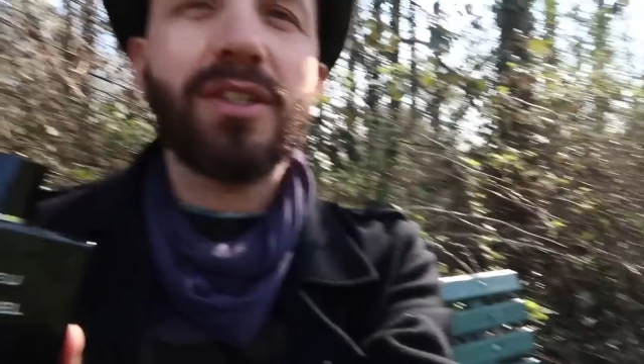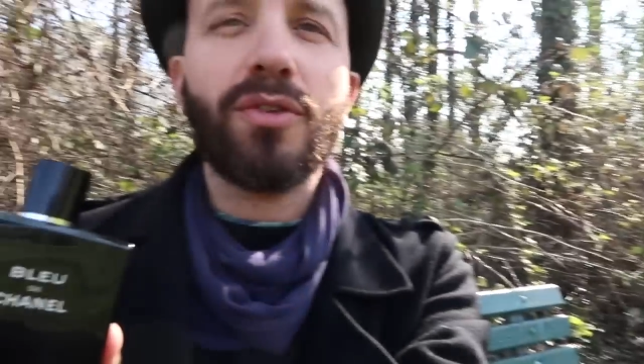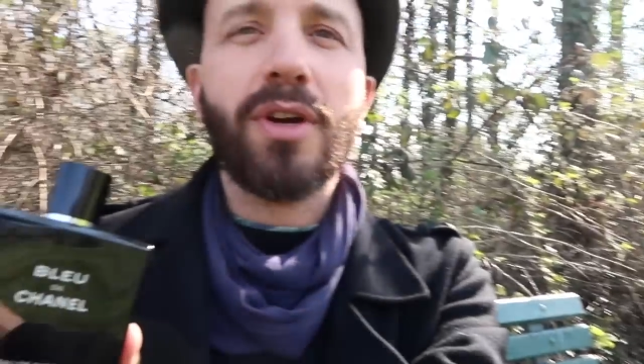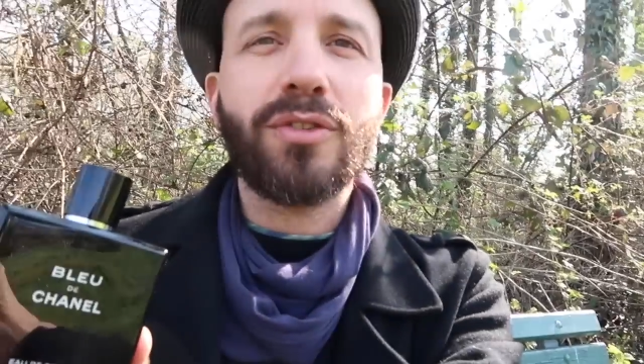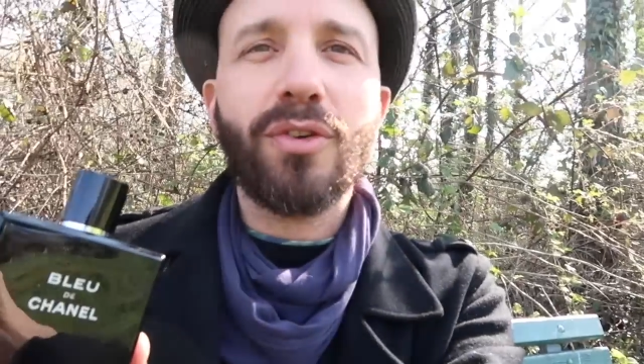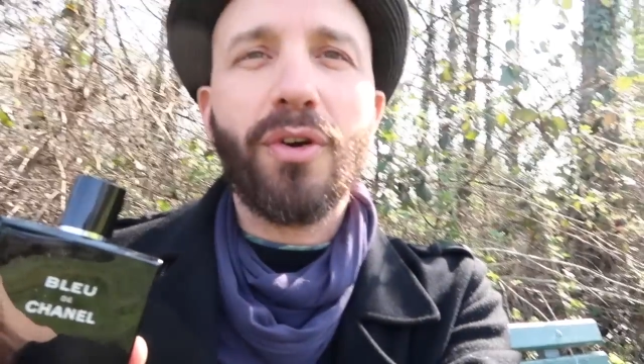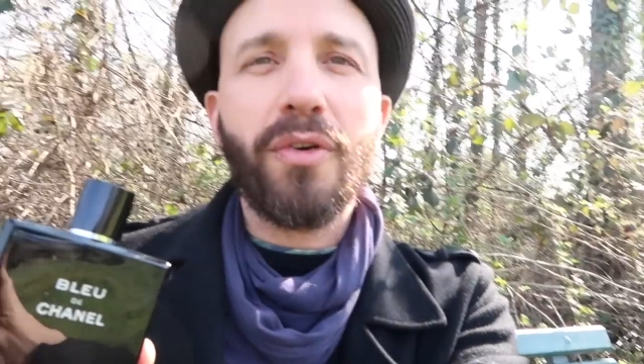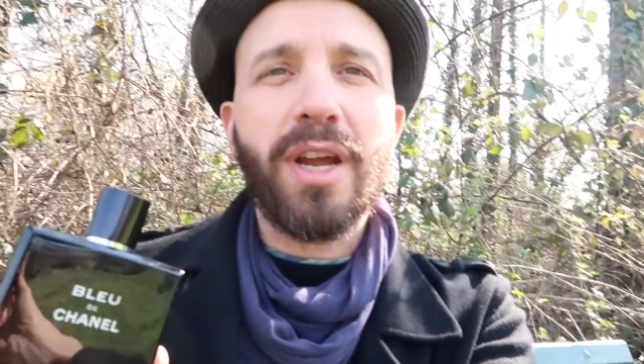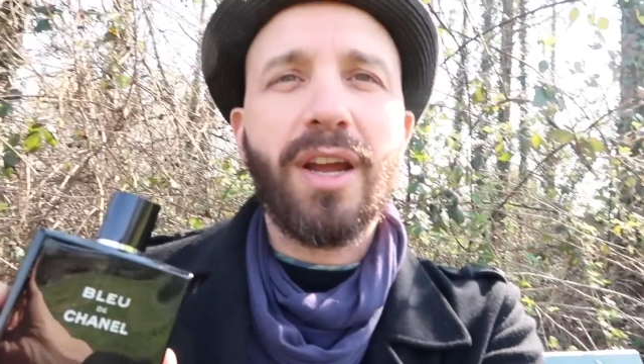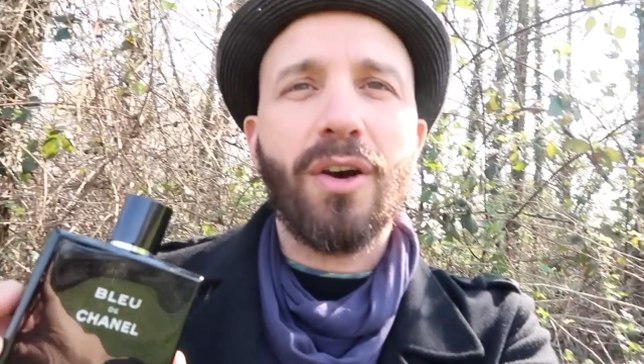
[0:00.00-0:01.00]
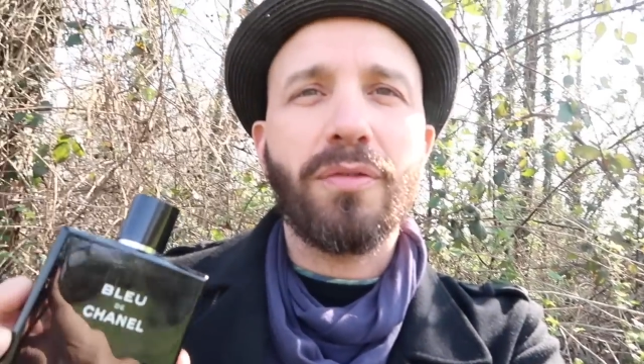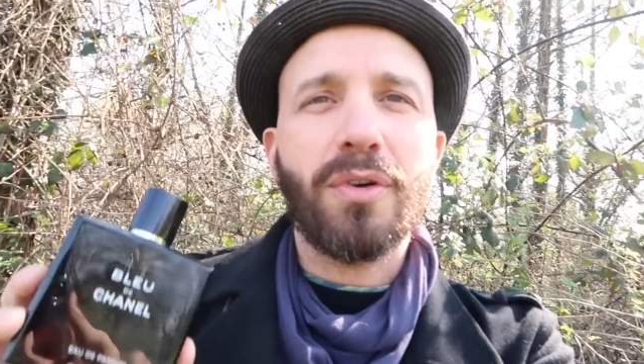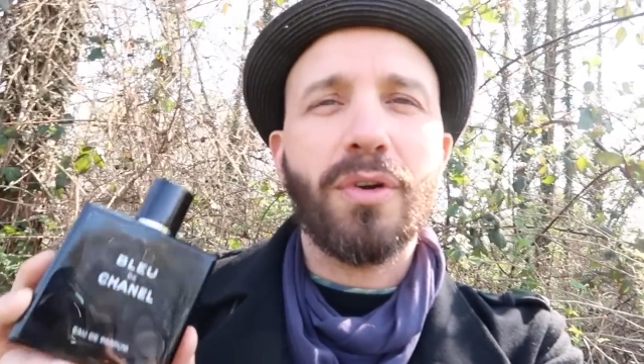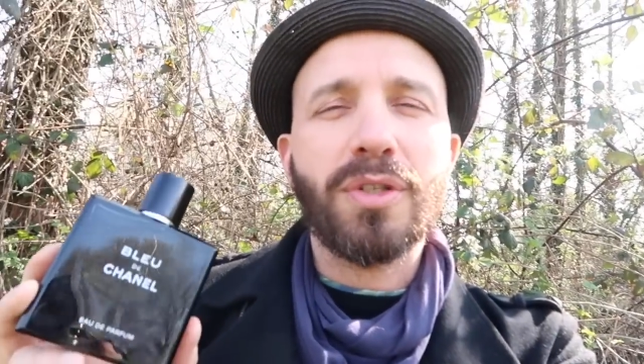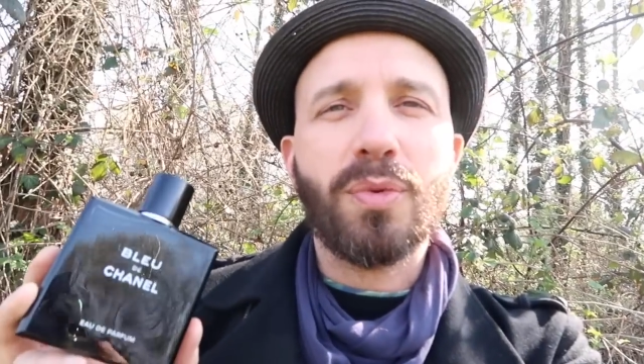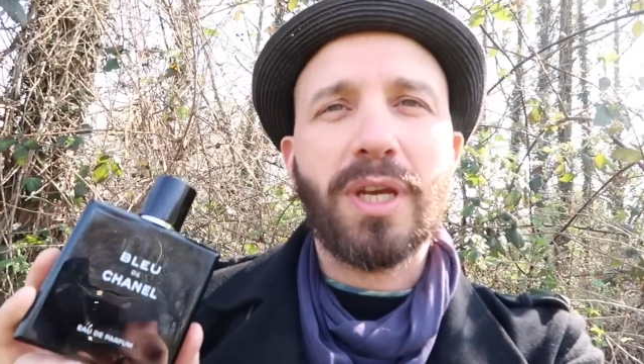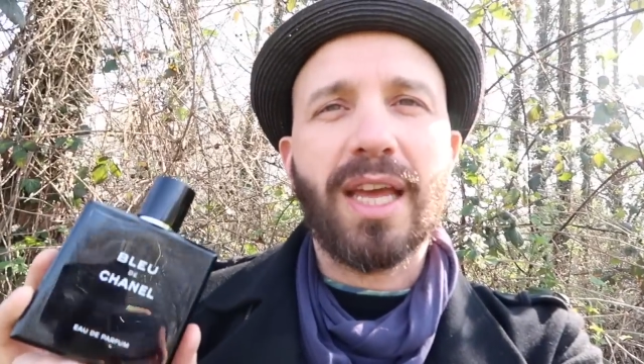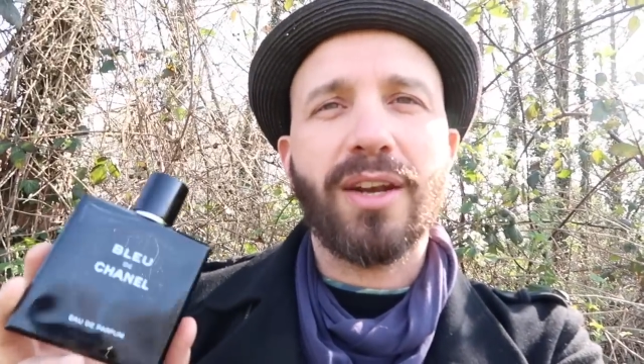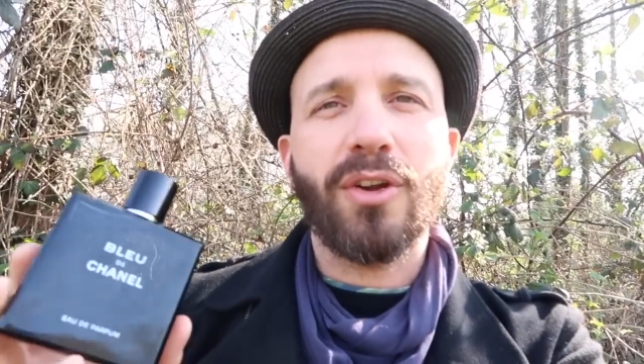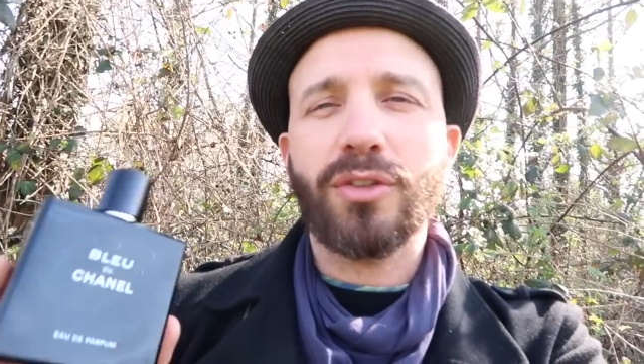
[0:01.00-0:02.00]
the trattore, of course we
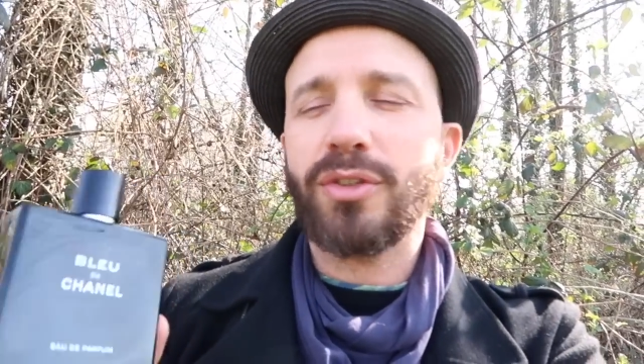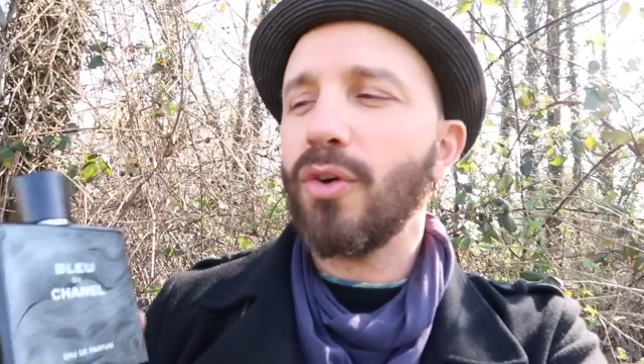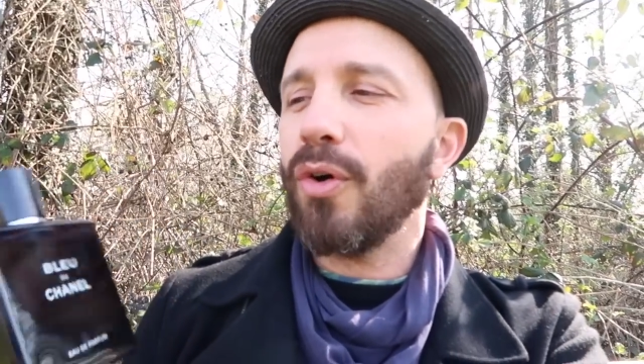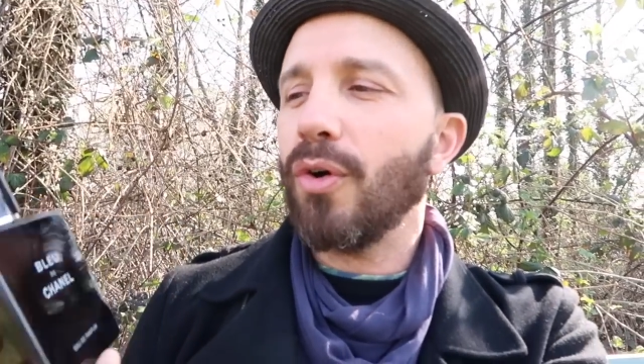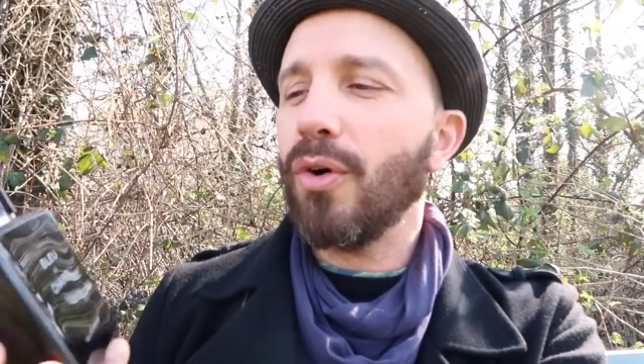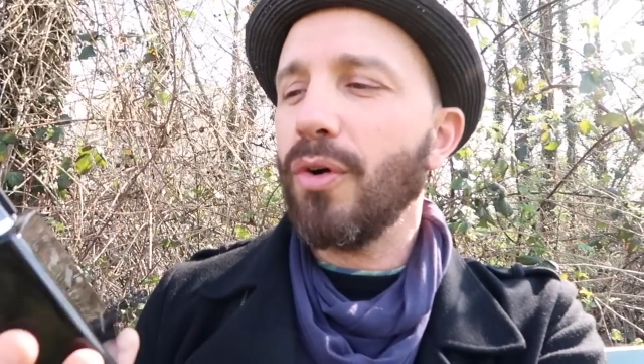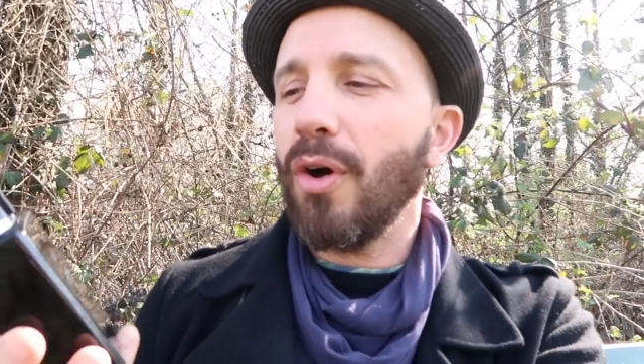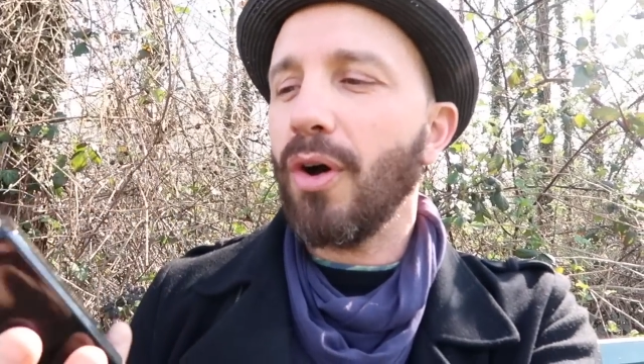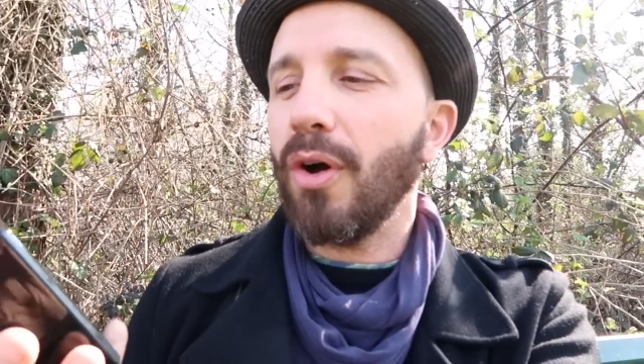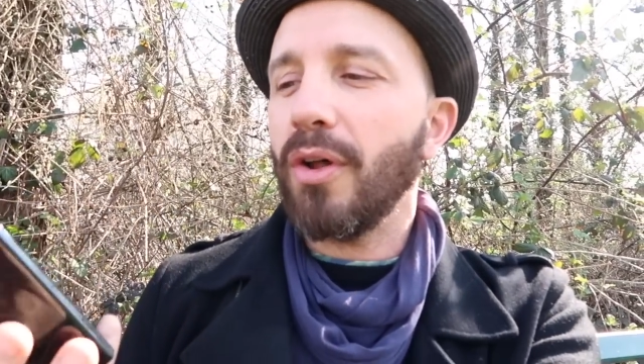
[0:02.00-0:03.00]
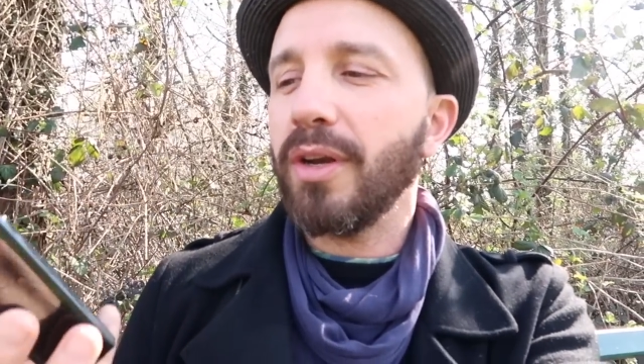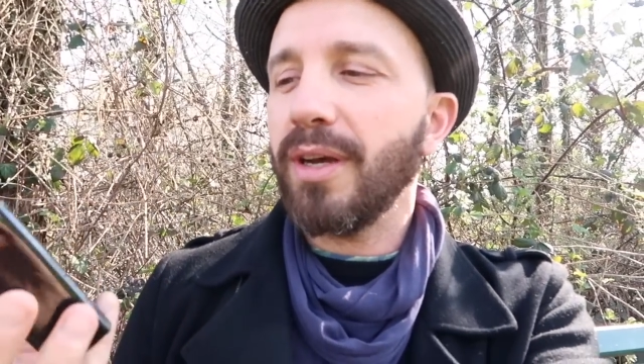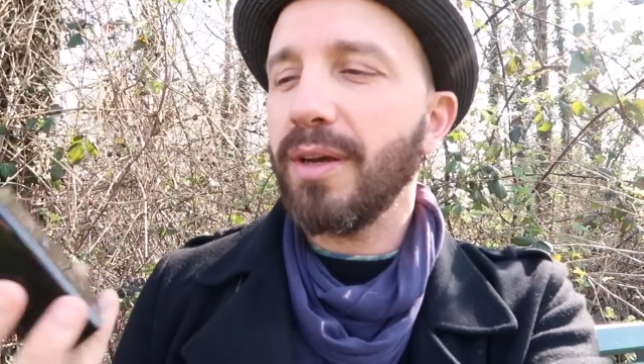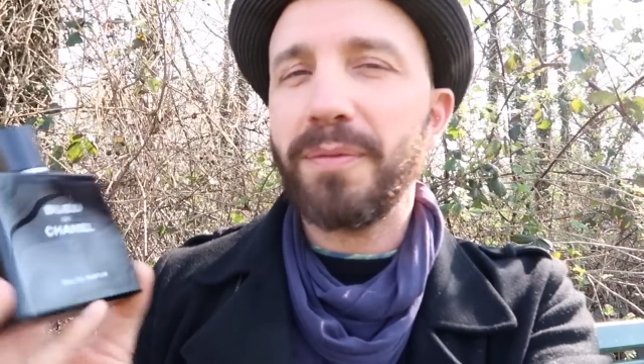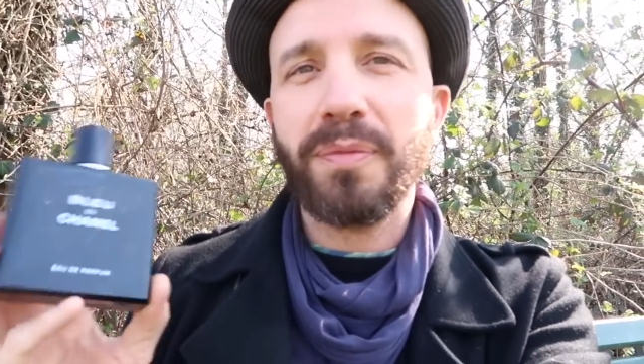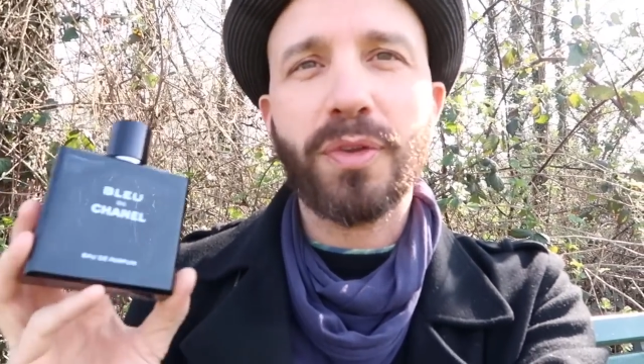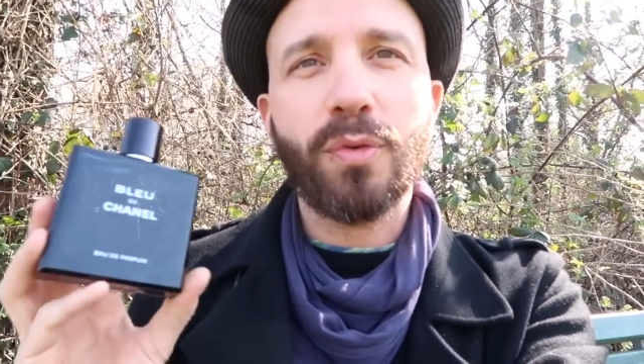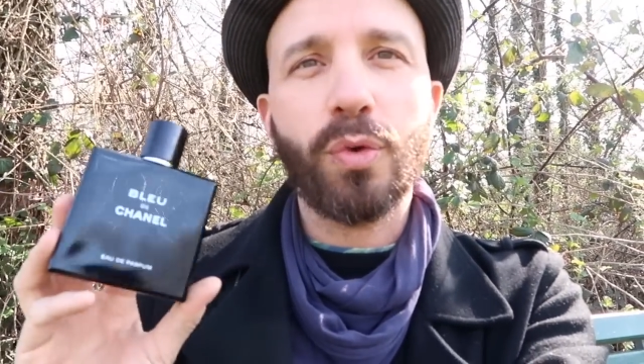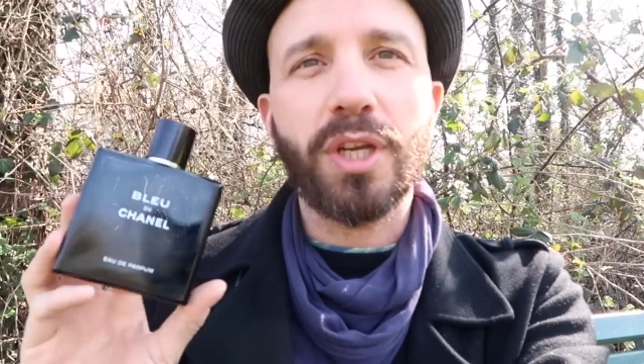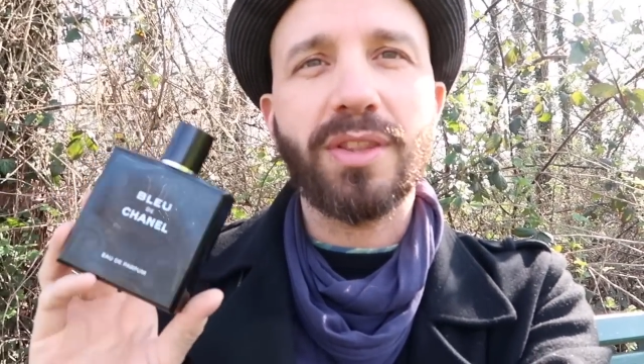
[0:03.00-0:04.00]
cannot go on
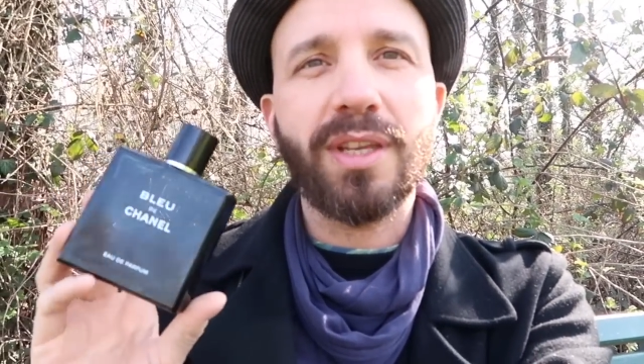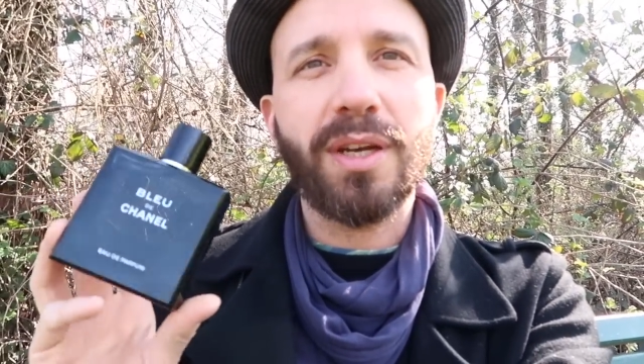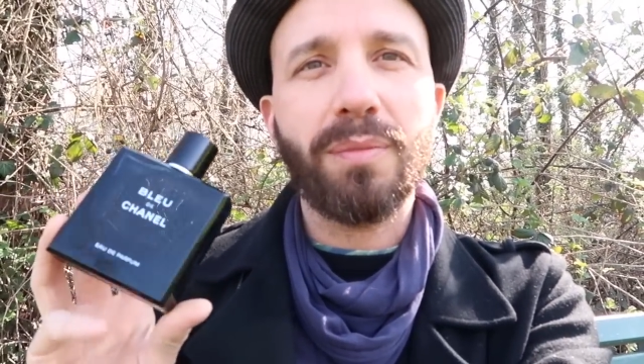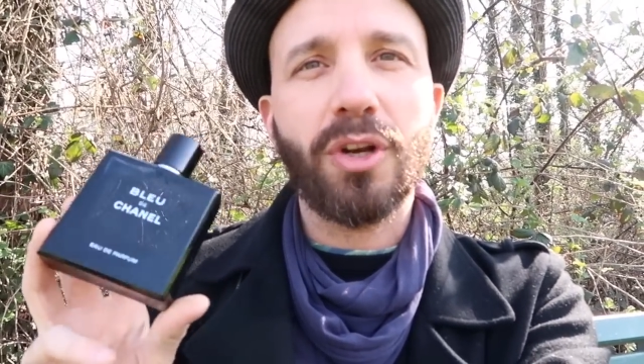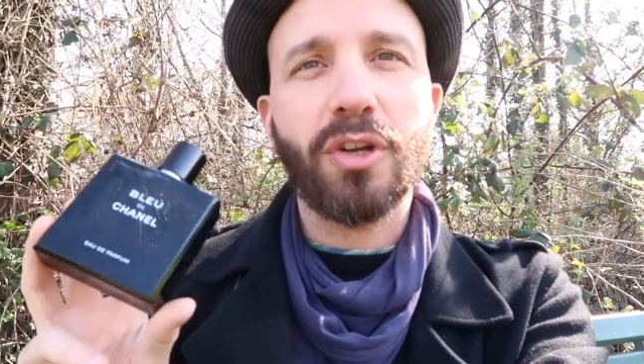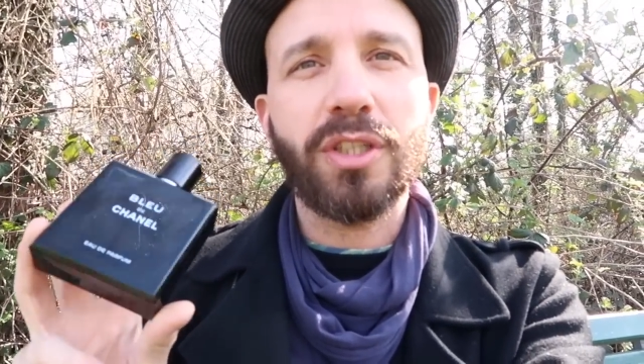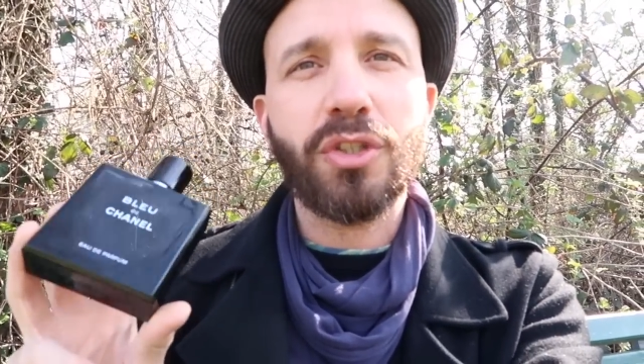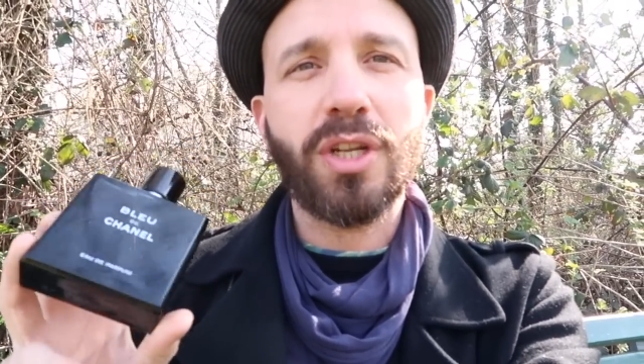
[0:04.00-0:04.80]
with the Bleu de